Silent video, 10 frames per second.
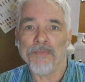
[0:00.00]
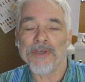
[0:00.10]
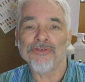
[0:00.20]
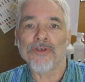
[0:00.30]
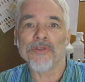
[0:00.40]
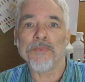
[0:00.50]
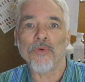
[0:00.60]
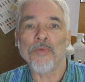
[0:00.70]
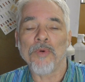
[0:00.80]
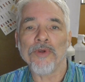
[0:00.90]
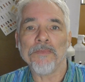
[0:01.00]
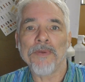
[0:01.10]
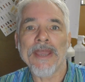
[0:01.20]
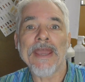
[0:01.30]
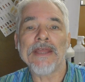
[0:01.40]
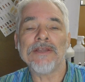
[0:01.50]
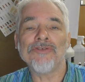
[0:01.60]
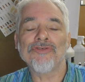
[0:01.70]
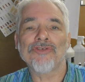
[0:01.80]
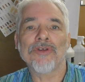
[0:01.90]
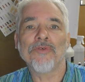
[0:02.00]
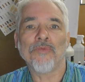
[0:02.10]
based on the ballpoint pens,